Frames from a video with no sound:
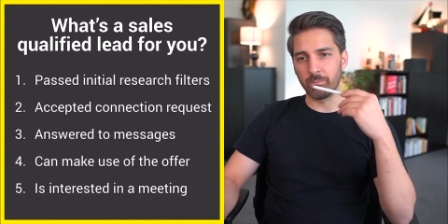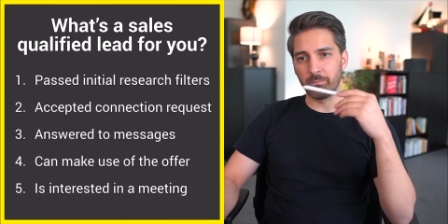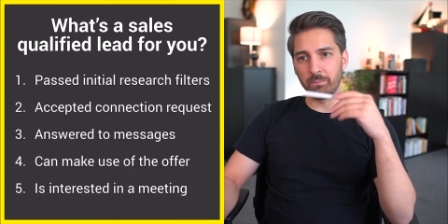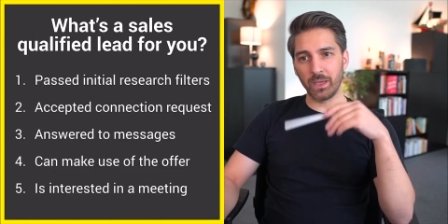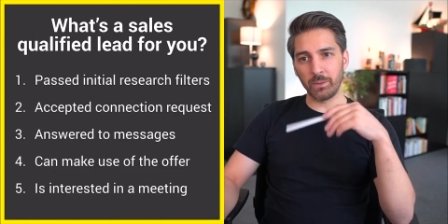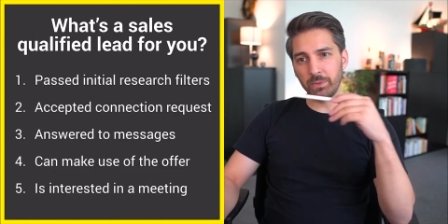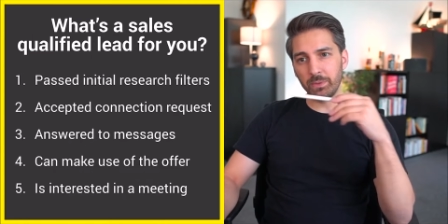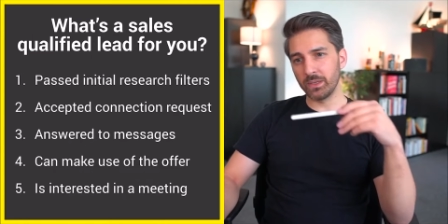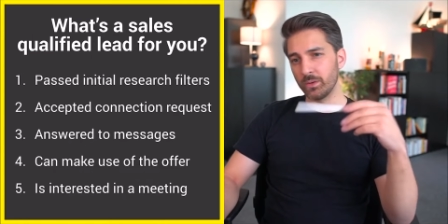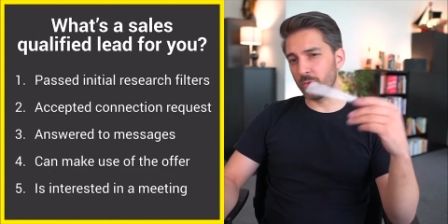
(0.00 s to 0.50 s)

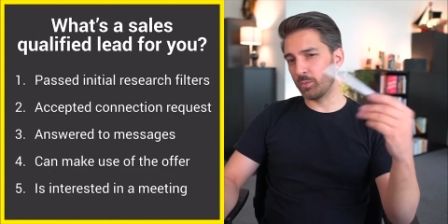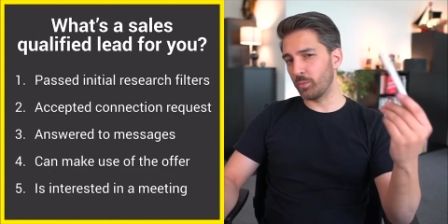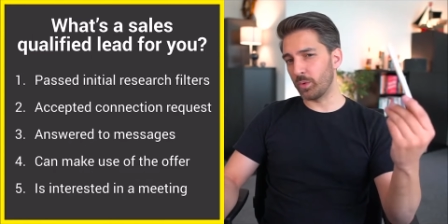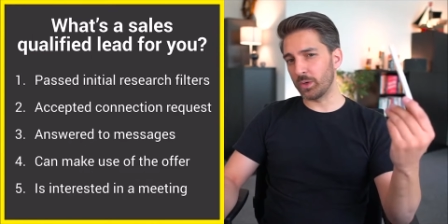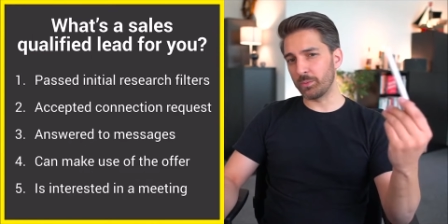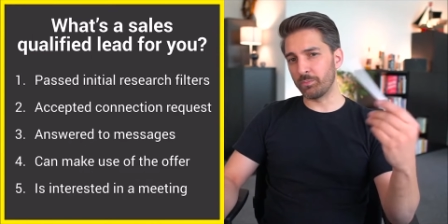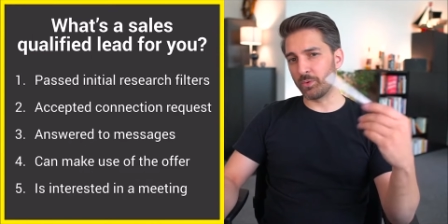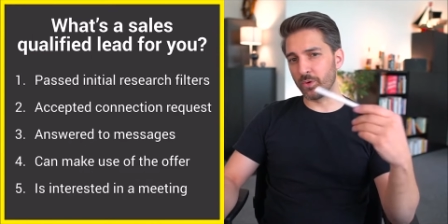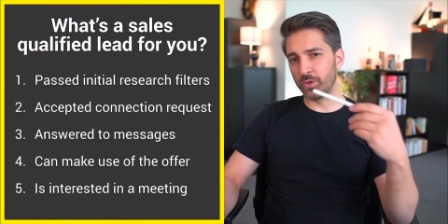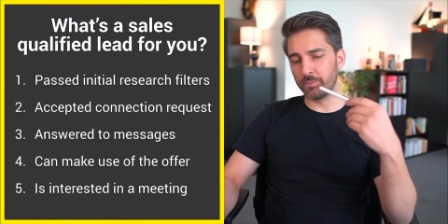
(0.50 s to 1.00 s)
Maybe a
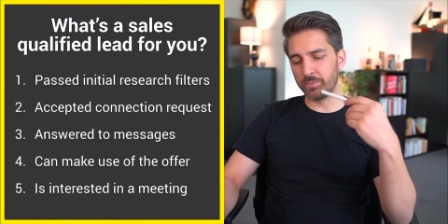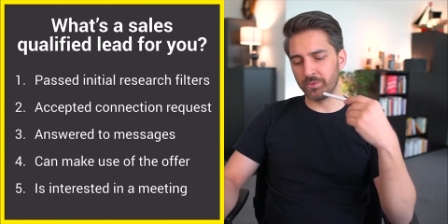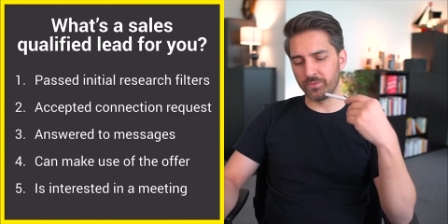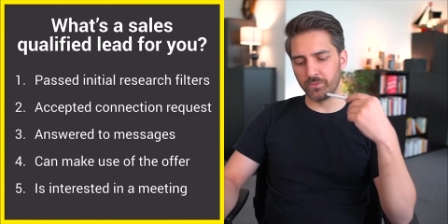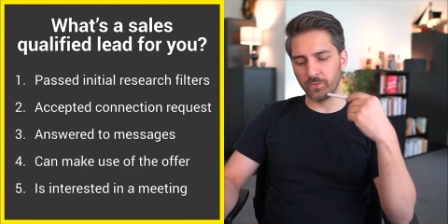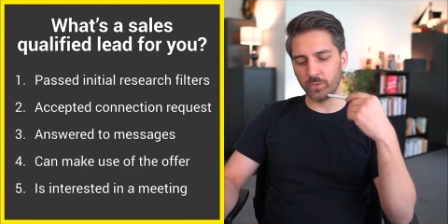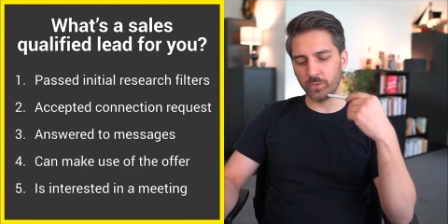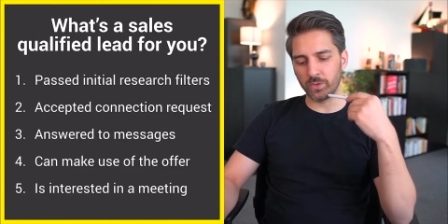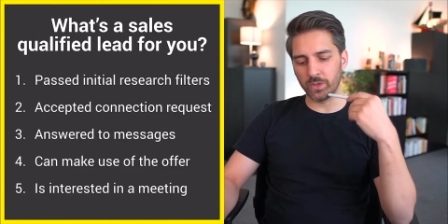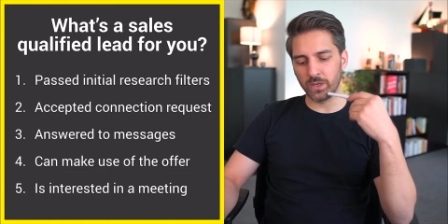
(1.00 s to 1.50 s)
one point
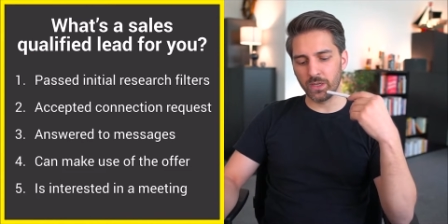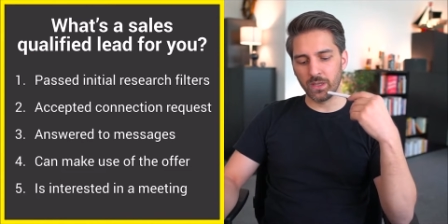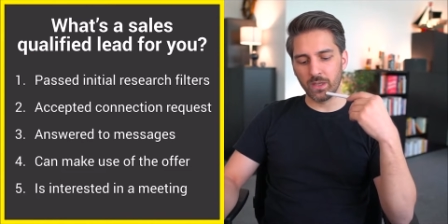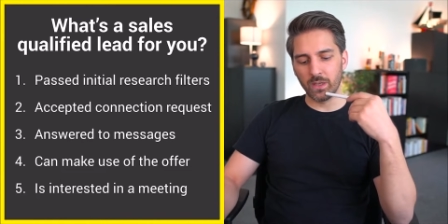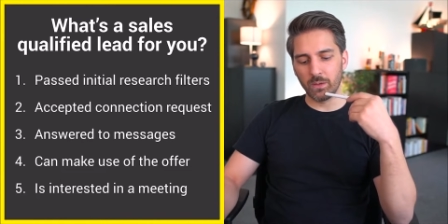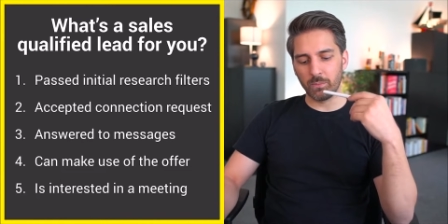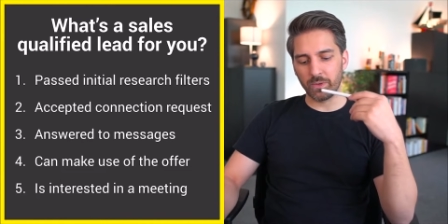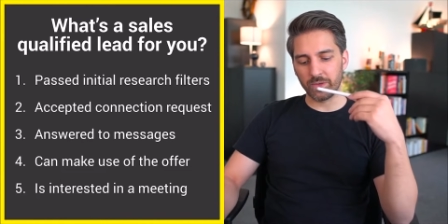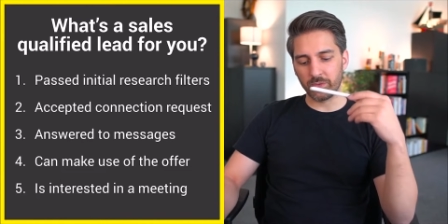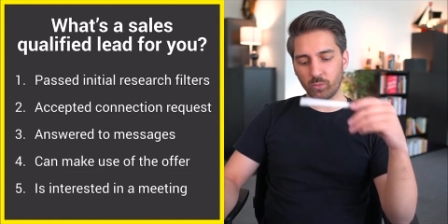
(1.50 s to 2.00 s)
before,
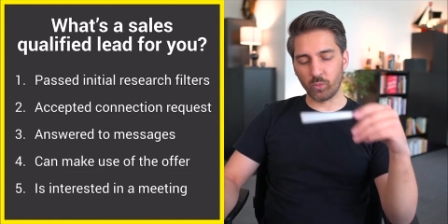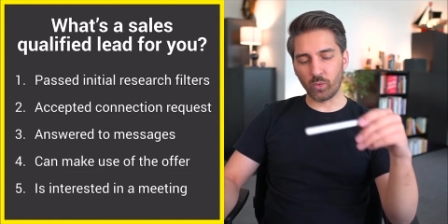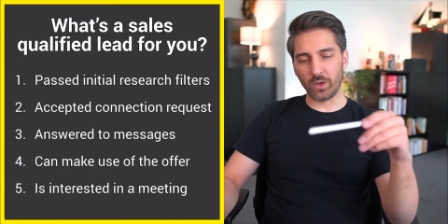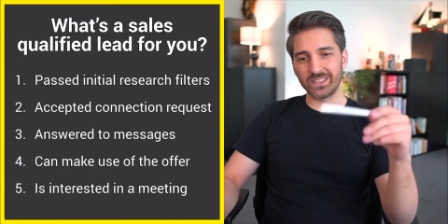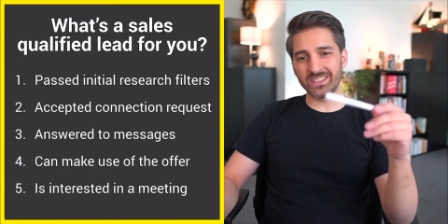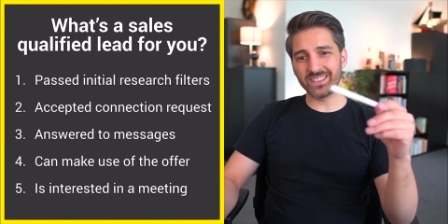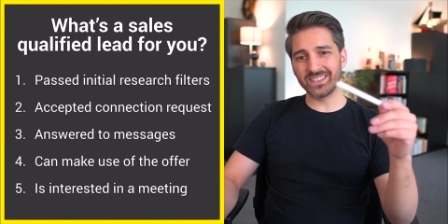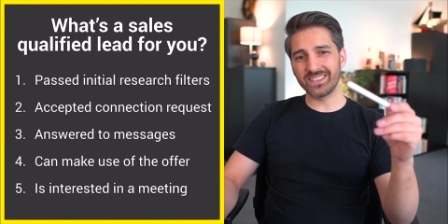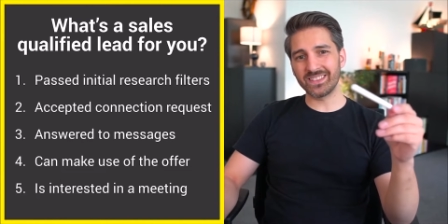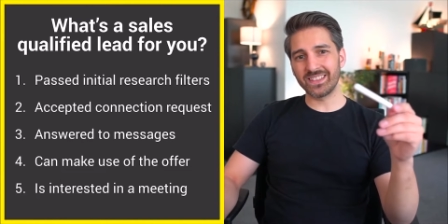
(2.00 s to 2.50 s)
but
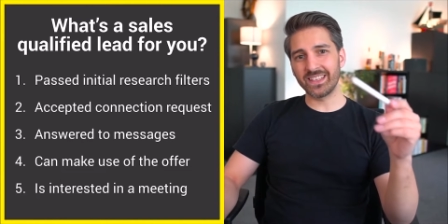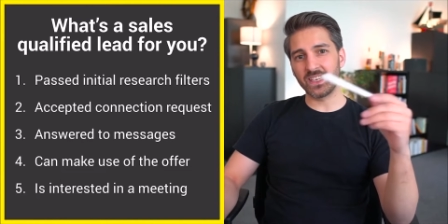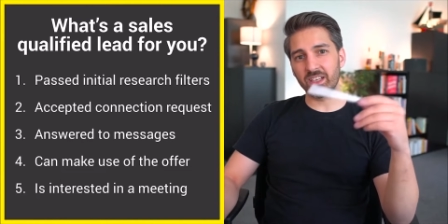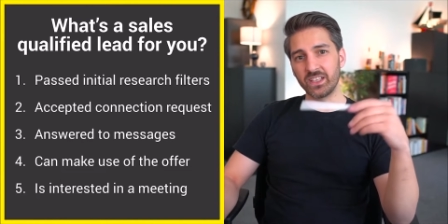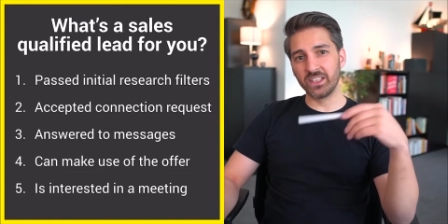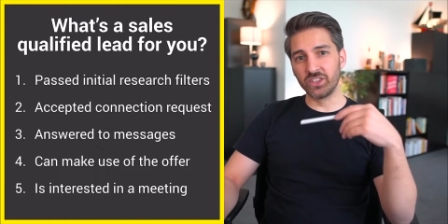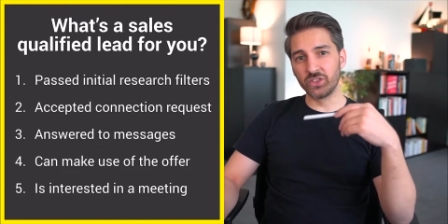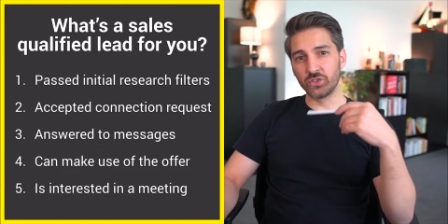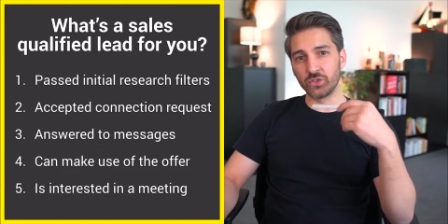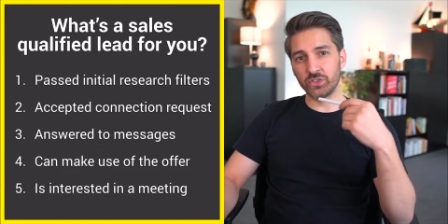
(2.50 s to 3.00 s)
once they are
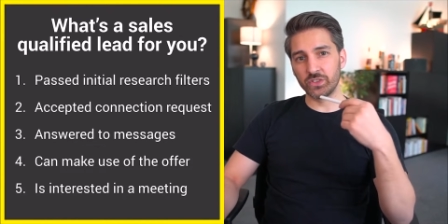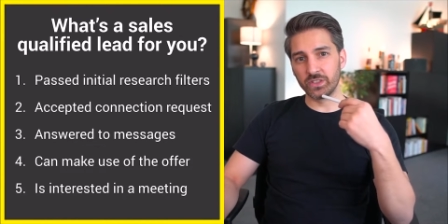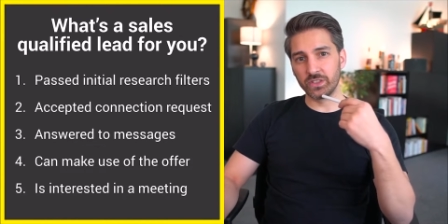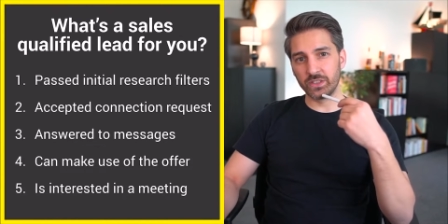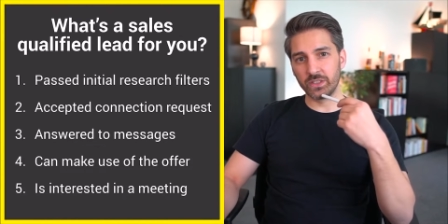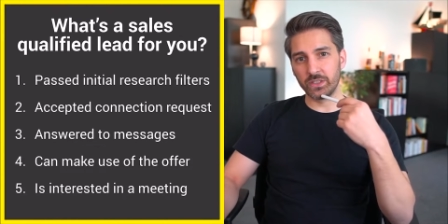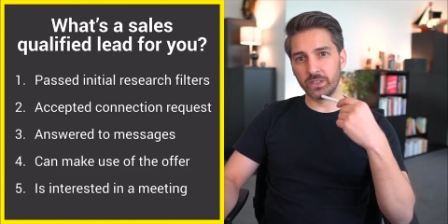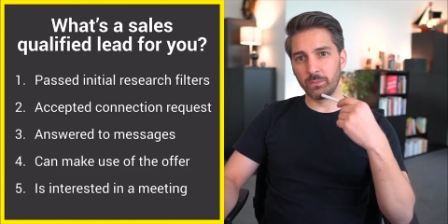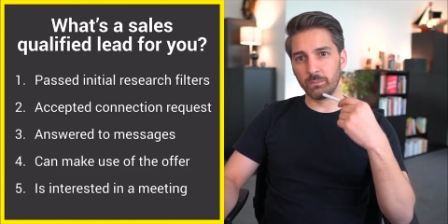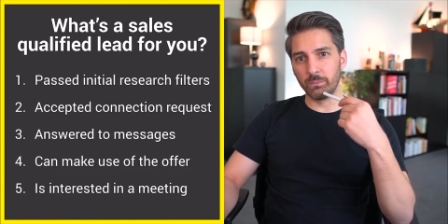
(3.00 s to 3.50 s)
interested
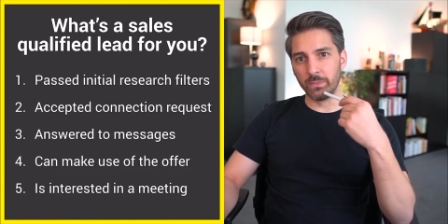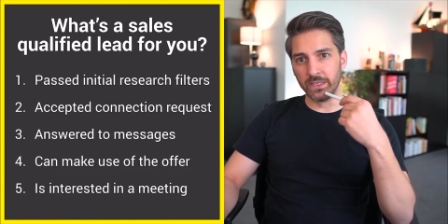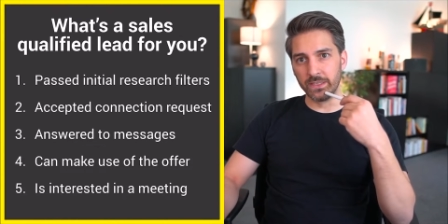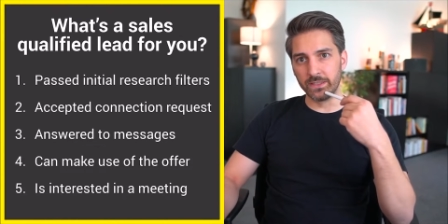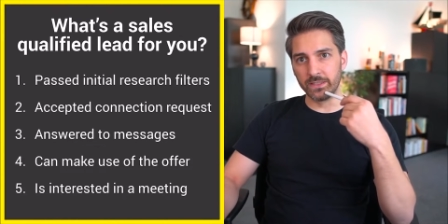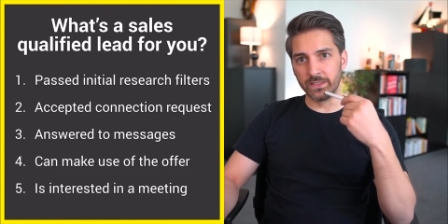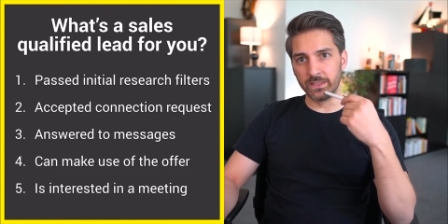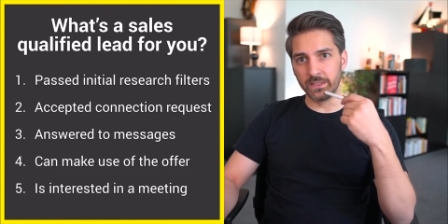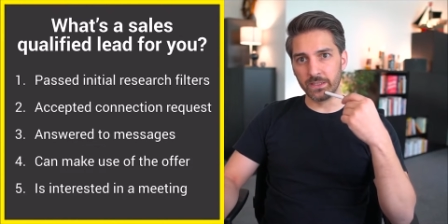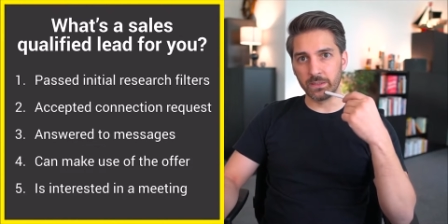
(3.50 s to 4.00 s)
in a
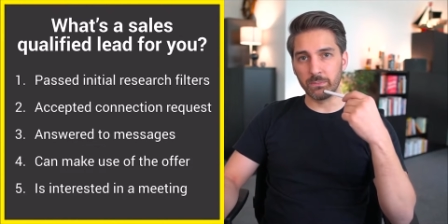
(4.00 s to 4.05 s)
meeting,